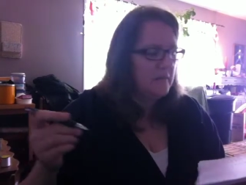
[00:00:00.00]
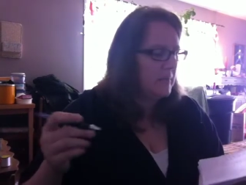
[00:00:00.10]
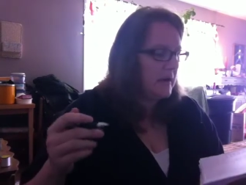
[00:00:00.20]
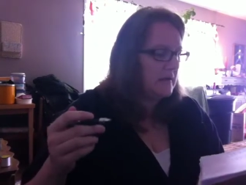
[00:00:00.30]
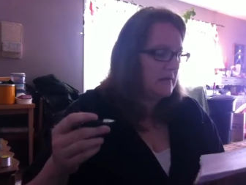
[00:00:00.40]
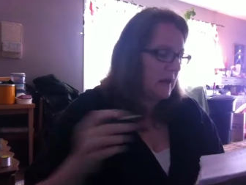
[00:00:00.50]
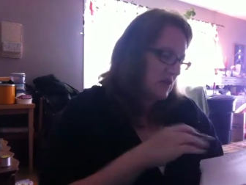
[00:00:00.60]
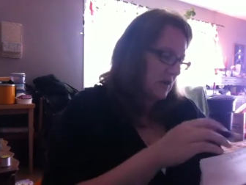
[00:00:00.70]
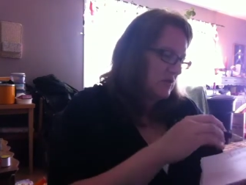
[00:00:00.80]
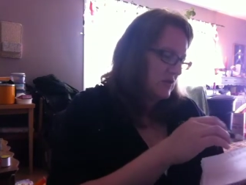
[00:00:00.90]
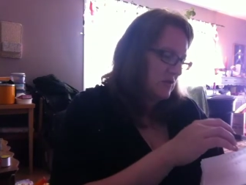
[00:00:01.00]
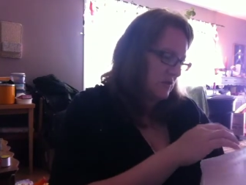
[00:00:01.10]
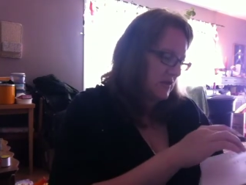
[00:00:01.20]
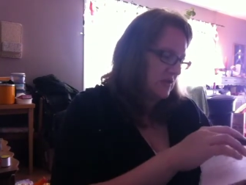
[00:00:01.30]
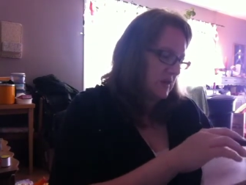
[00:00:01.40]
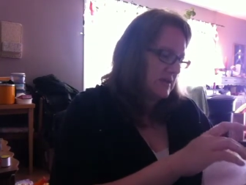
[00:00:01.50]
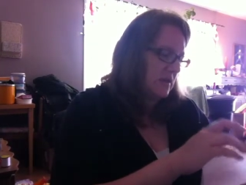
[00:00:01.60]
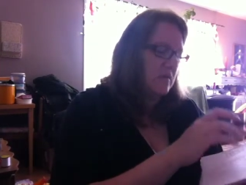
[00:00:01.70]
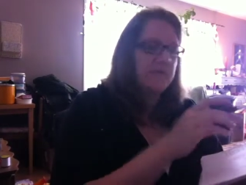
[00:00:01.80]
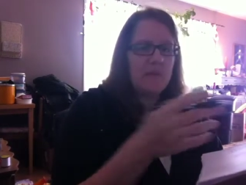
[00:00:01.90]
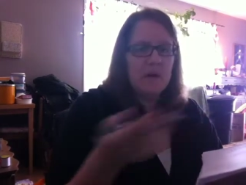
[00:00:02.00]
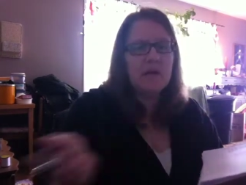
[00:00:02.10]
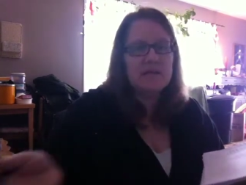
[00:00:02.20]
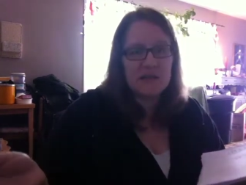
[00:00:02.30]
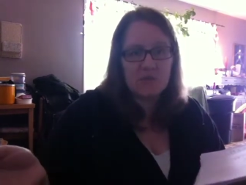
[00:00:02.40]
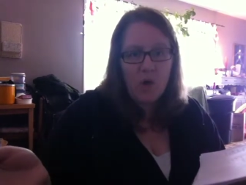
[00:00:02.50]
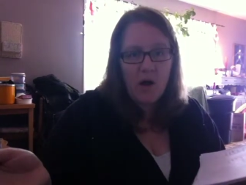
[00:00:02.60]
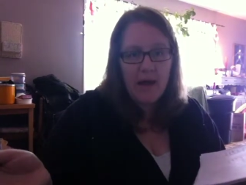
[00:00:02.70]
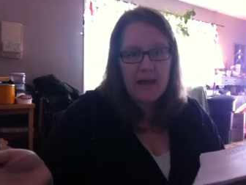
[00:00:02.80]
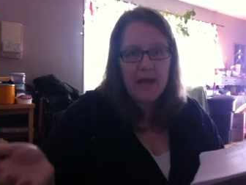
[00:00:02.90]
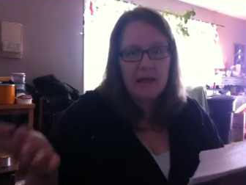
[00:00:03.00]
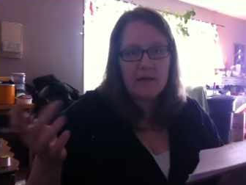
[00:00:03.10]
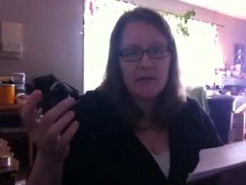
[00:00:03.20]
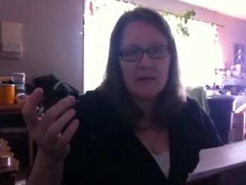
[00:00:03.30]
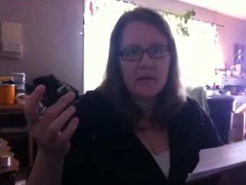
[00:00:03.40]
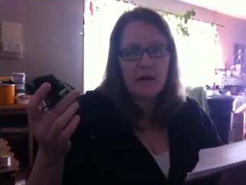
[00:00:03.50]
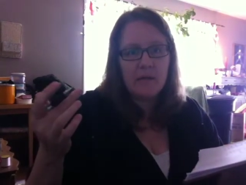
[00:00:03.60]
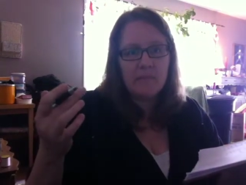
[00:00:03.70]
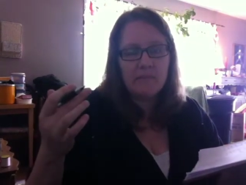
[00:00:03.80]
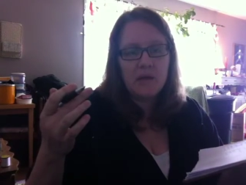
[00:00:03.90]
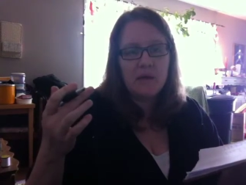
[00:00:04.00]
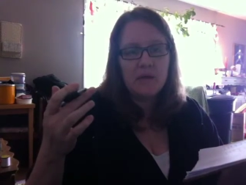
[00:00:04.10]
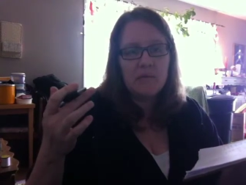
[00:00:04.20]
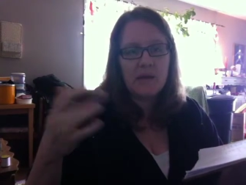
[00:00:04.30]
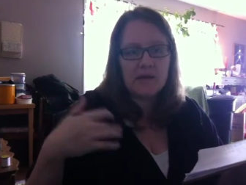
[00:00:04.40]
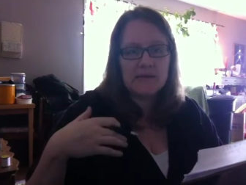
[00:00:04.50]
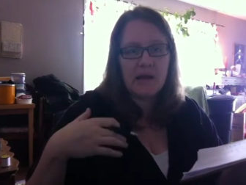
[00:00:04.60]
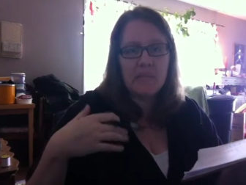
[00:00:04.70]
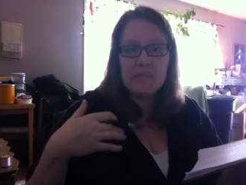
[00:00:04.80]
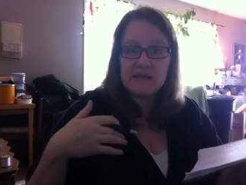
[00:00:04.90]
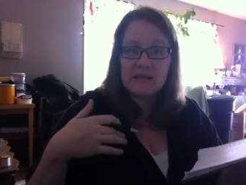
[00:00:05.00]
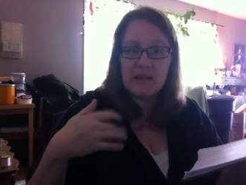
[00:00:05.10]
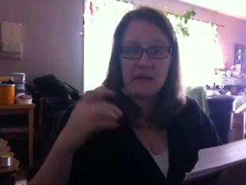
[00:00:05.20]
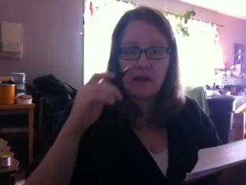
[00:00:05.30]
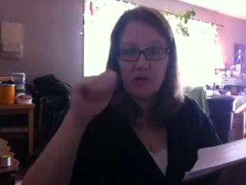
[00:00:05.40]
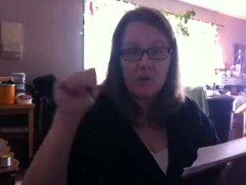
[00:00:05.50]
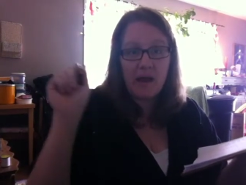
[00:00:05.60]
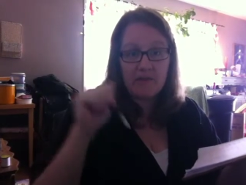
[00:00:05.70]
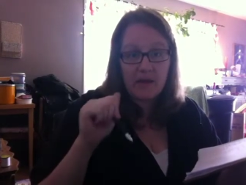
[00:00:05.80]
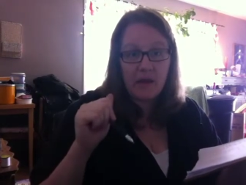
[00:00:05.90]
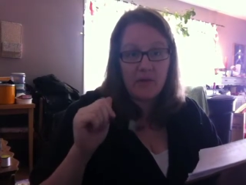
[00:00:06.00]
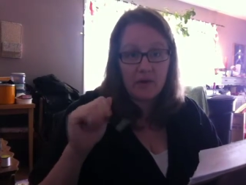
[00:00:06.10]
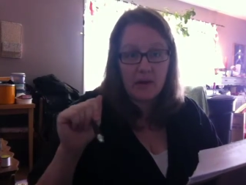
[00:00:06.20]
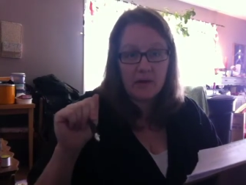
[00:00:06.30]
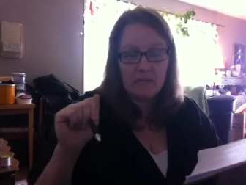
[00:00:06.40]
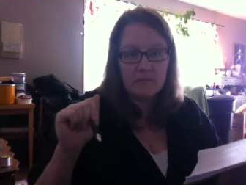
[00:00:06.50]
But actually, I'll just crisscross here. Female is XY, and um, because I am missing, I don't have the other.